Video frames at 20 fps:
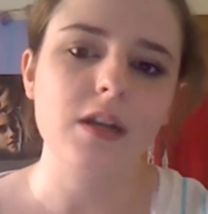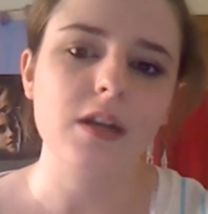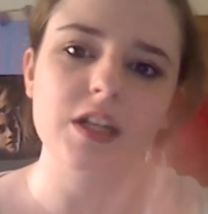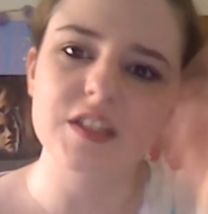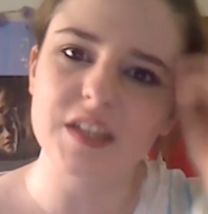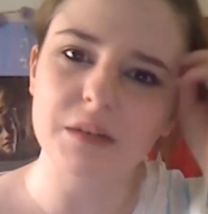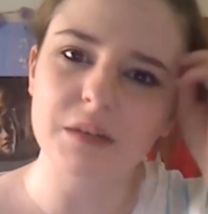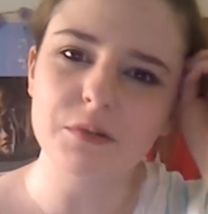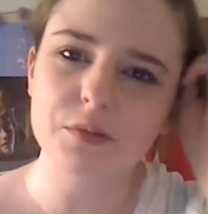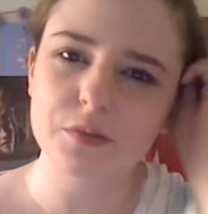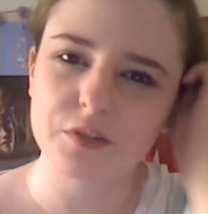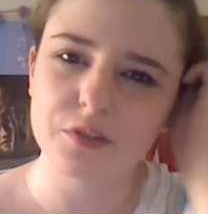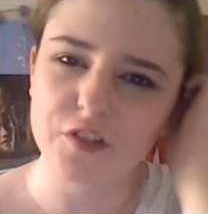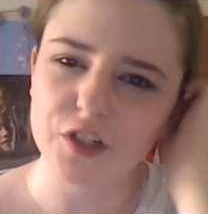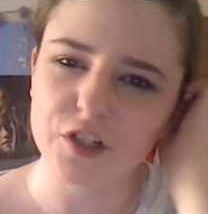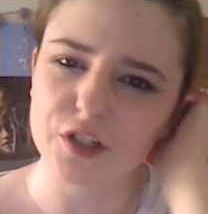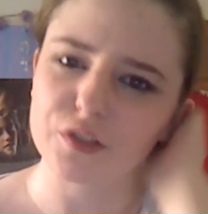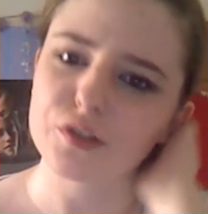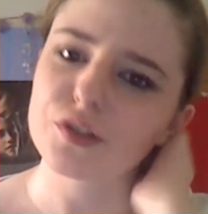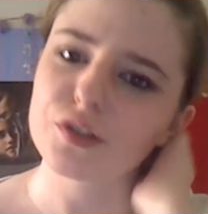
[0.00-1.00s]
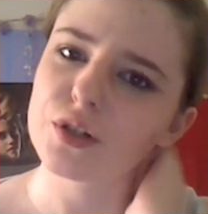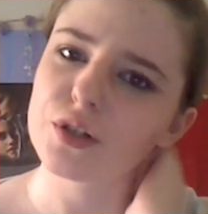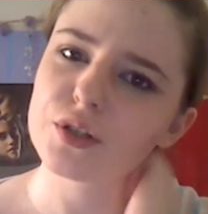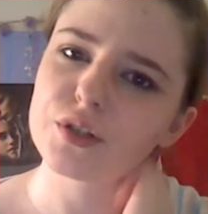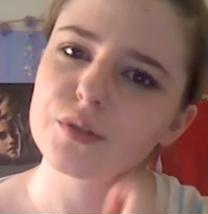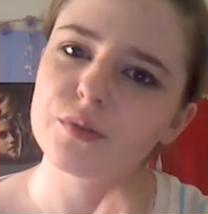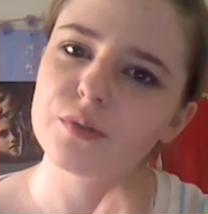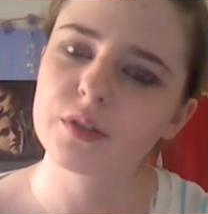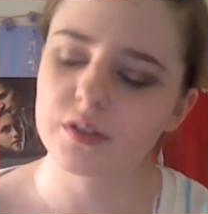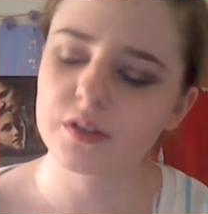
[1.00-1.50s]
Because that was one of your concerns.
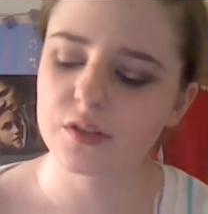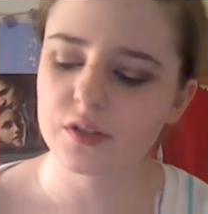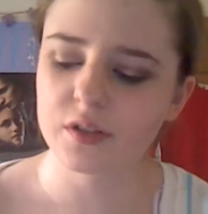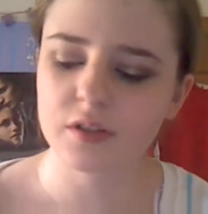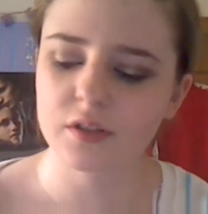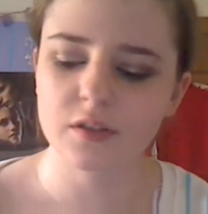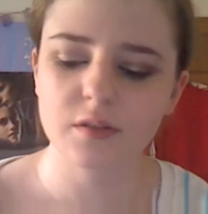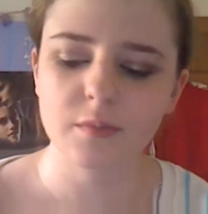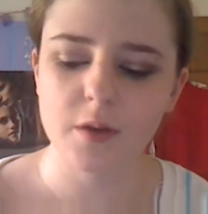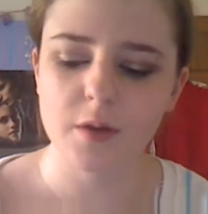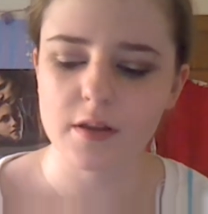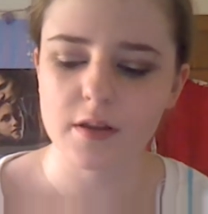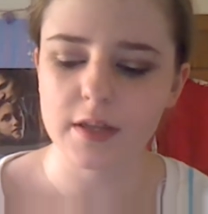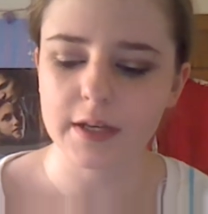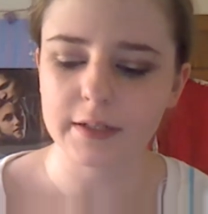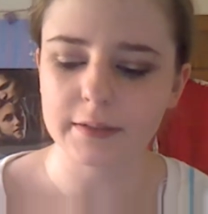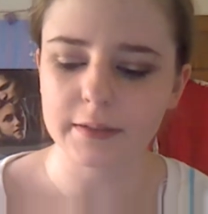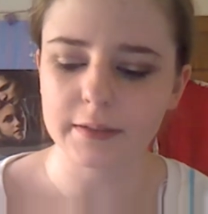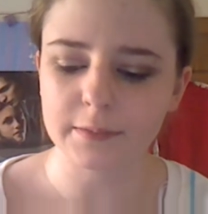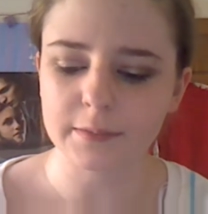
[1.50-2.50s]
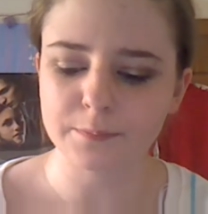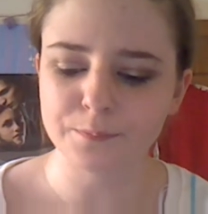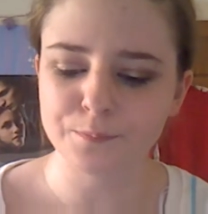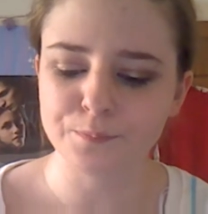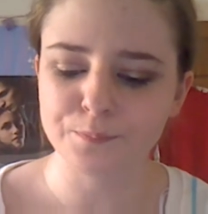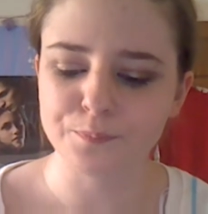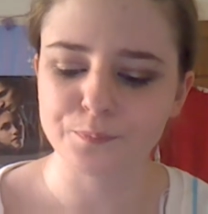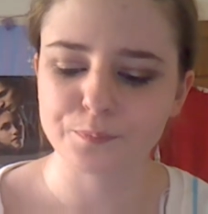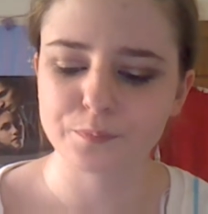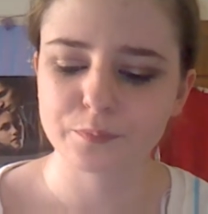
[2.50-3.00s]
You were concerned about
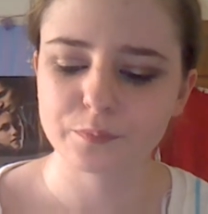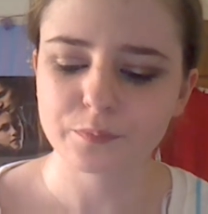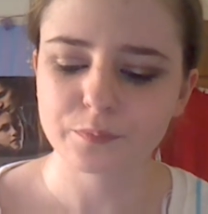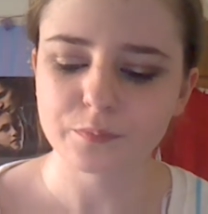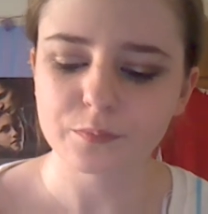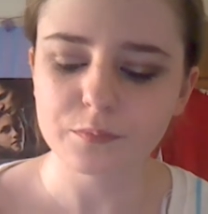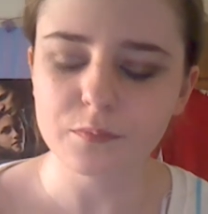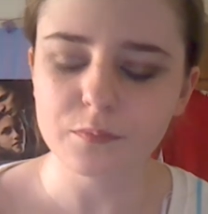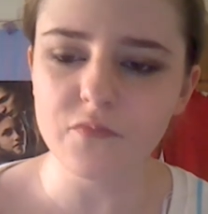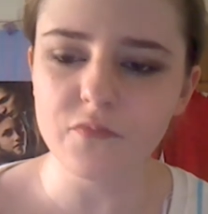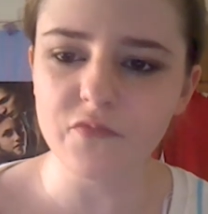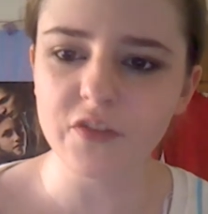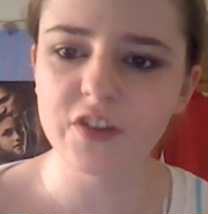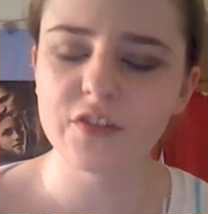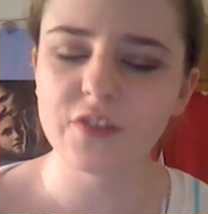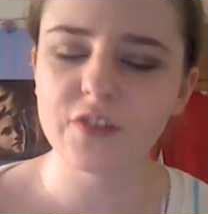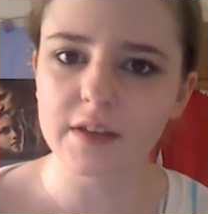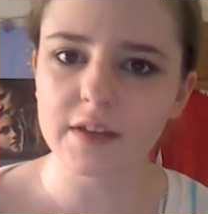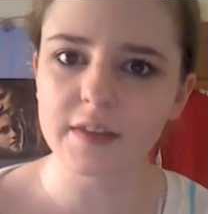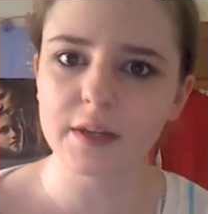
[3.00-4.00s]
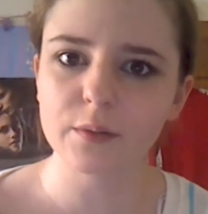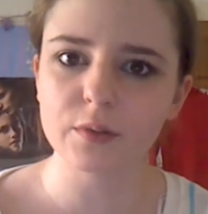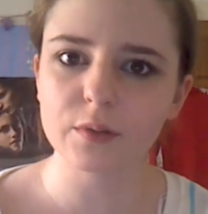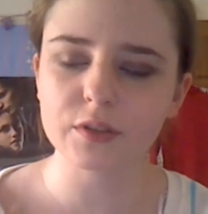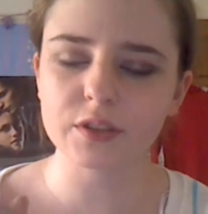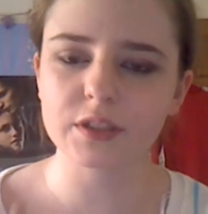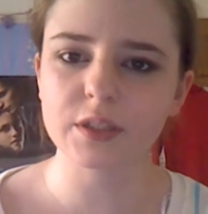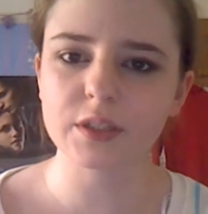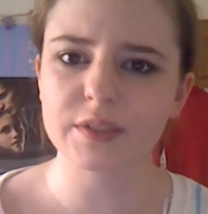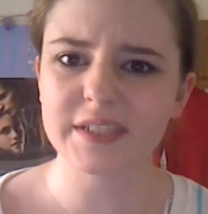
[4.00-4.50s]
the fact that I was
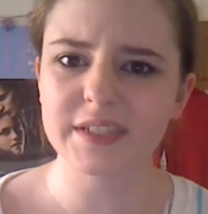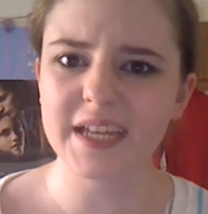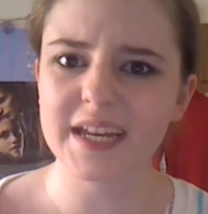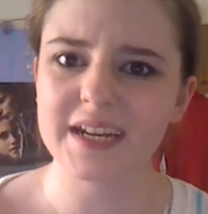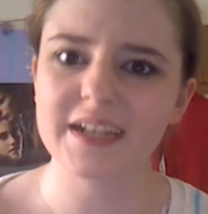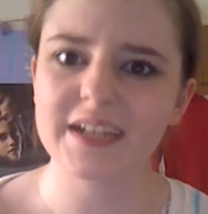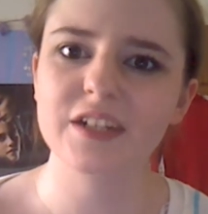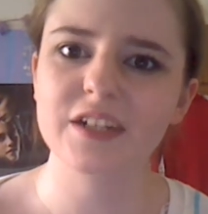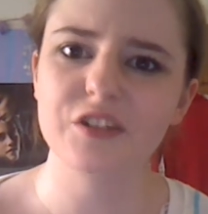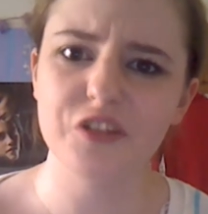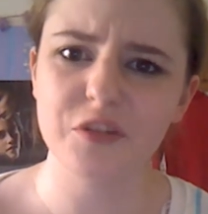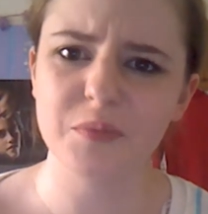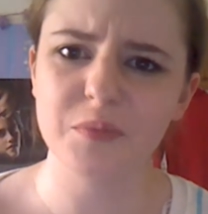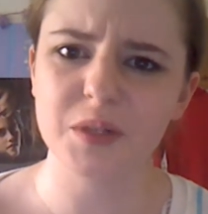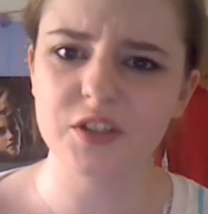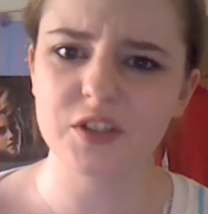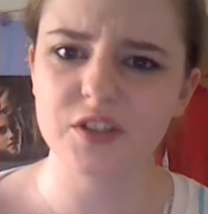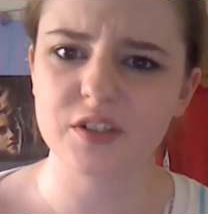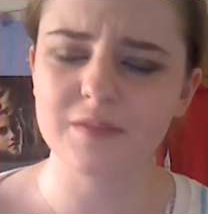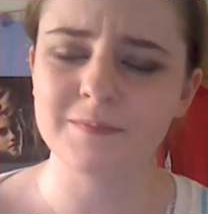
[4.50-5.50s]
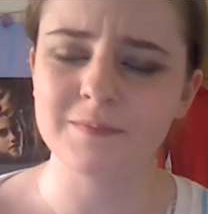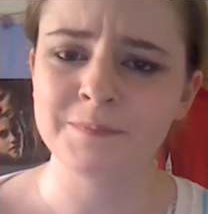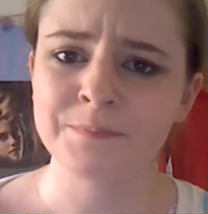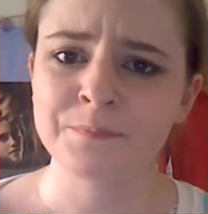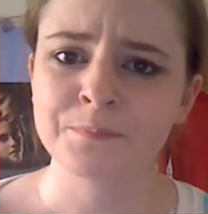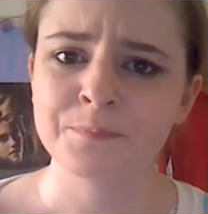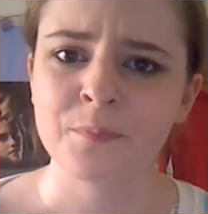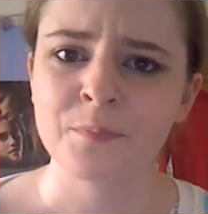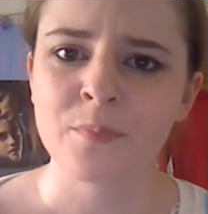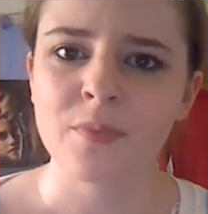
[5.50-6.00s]
editing too much and
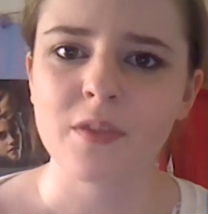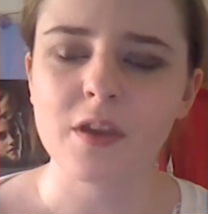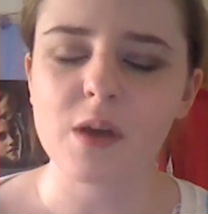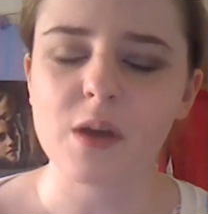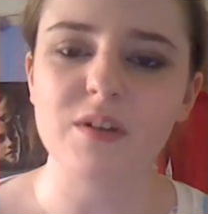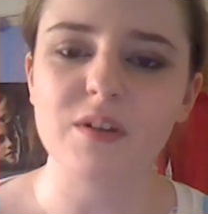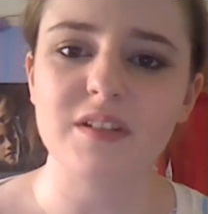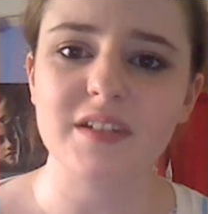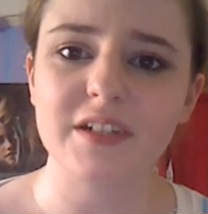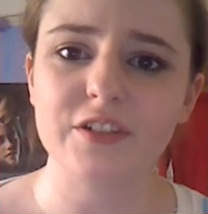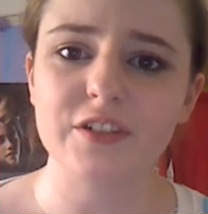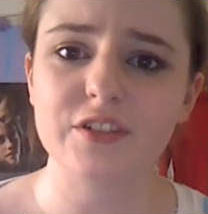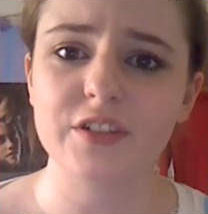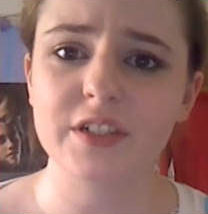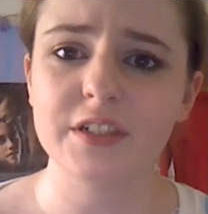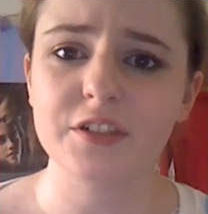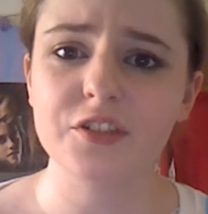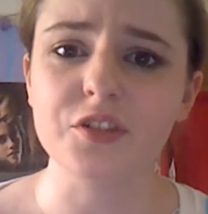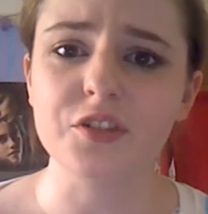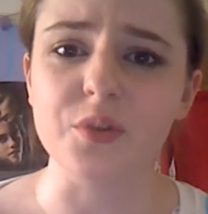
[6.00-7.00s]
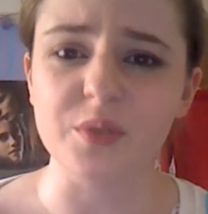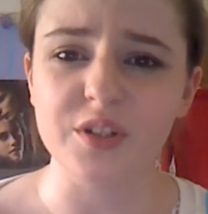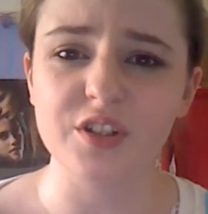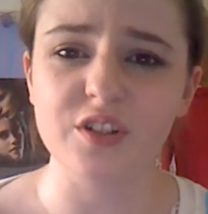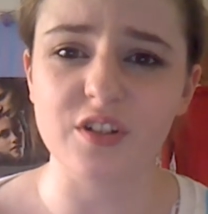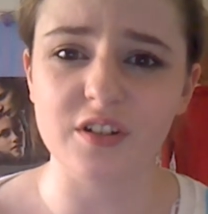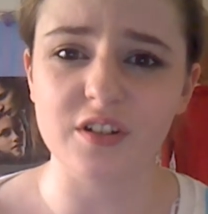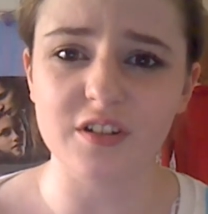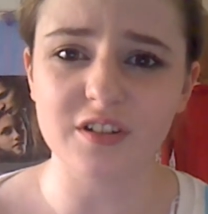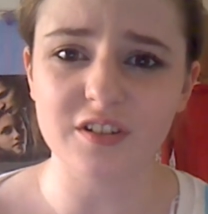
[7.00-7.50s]
I wasn't actually showing
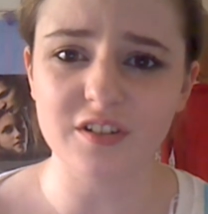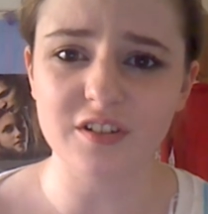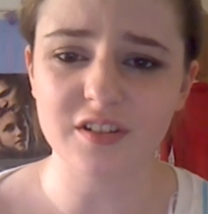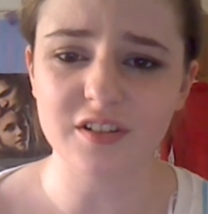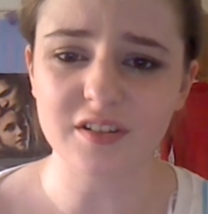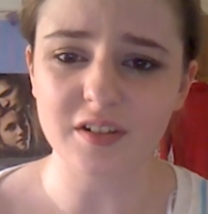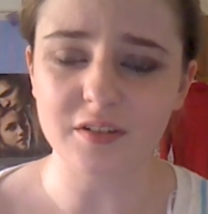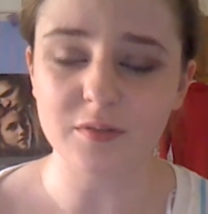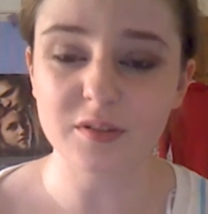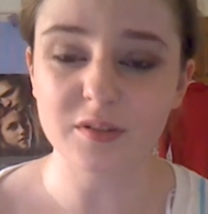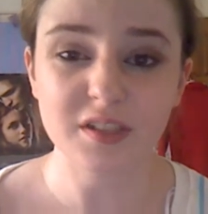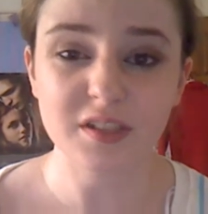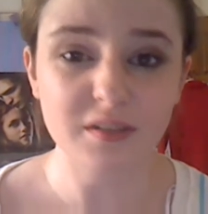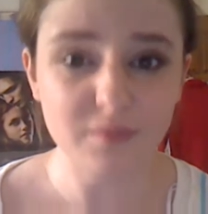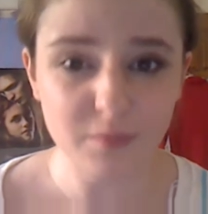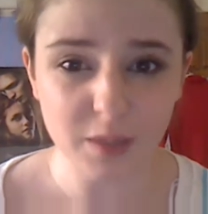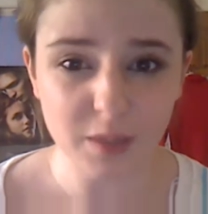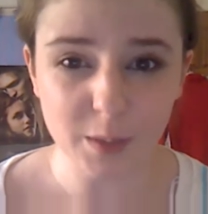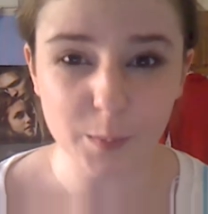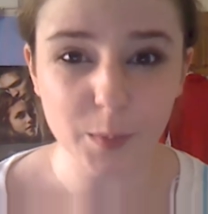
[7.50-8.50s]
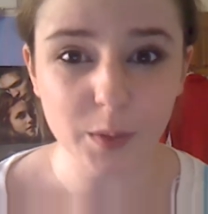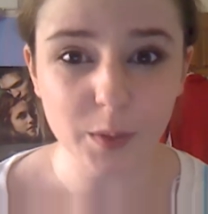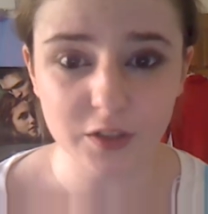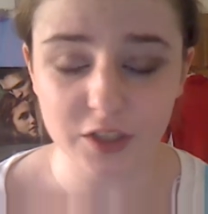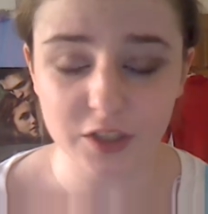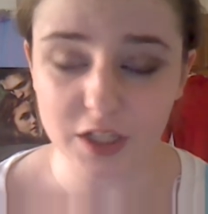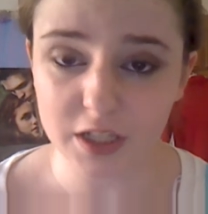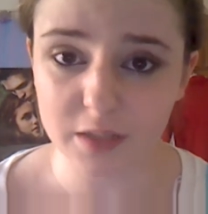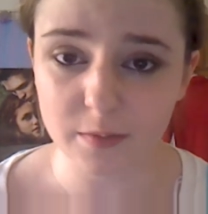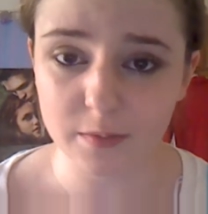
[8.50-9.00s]
you how to do this stuff, which I
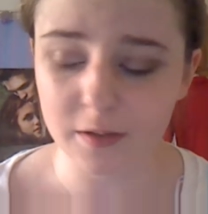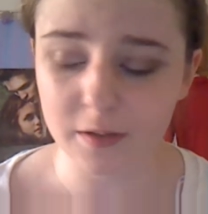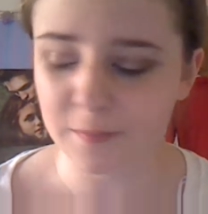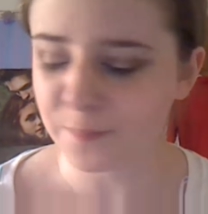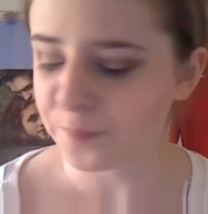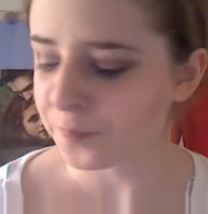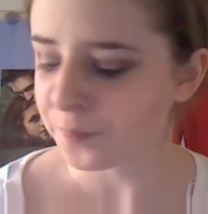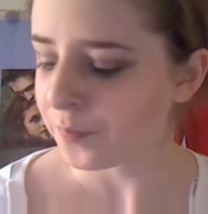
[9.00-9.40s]
apologise about.